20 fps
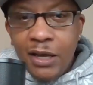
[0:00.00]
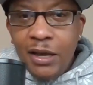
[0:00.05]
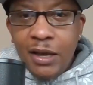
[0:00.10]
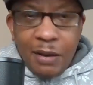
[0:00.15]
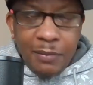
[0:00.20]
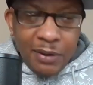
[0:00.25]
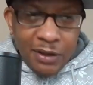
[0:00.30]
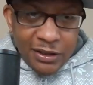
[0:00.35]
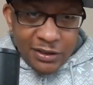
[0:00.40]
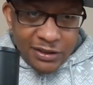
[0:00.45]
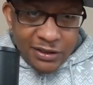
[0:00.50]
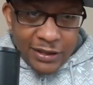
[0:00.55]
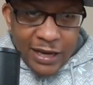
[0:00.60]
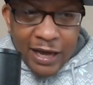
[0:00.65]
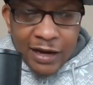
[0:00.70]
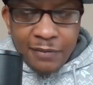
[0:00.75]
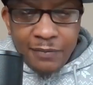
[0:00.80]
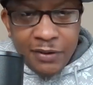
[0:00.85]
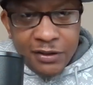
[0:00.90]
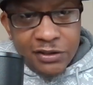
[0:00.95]
I'm going to
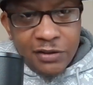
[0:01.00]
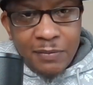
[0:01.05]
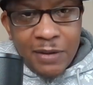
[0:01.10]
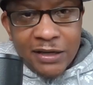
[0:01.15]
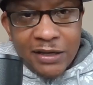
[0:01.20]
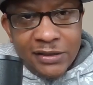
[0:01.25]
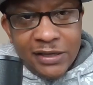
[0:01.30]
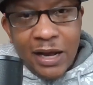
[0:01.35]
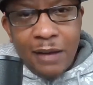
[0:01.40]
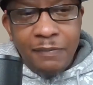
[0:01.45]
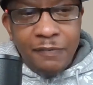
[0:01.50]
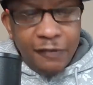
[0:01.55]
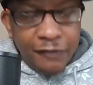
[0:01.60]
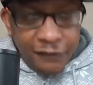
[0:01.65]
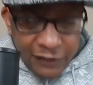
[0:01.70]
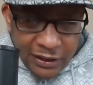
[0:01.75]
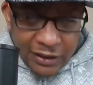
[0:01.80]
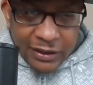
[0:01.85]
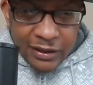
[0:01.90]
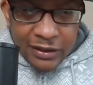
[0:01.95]
slide him into my top
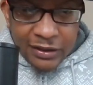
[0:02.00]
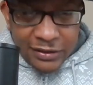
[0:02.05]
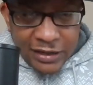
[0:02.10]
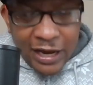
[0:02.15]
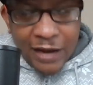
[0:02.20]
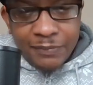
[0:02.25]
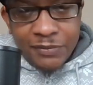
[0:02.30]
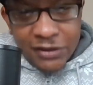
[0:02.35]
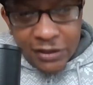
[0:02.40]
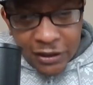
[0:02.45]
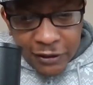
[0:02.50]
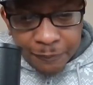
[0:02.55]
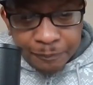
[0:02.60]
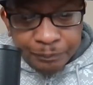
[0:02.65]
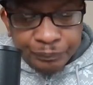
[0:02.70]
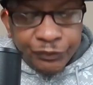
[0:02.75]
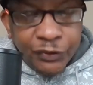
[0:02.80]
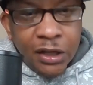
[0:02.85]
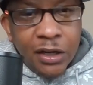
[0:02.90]
15 and top 10.